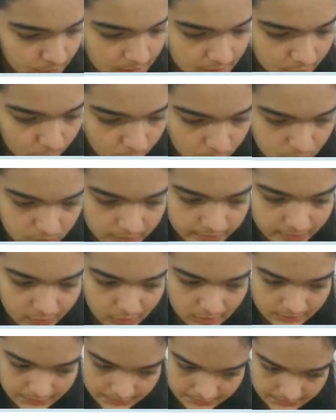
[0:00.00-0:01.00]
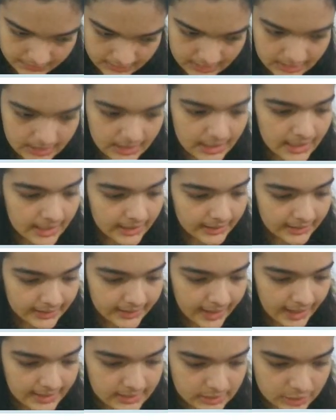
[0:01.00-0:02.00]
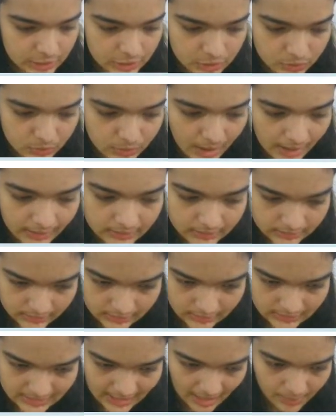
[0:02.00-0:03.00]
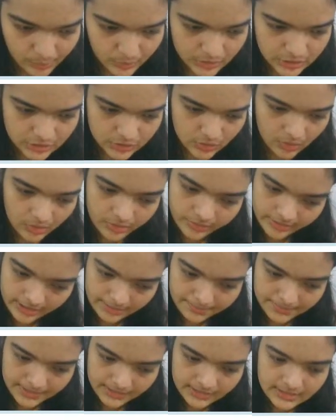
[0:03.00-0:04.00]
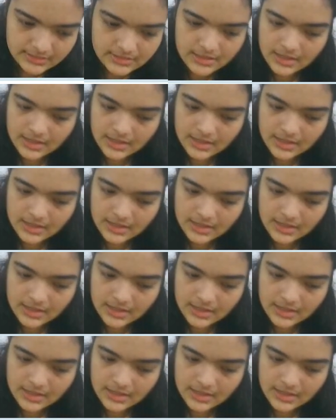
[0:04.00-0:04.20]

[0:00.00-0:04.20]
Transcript: go to folder 15, get to our third tab, which is called Red Berries.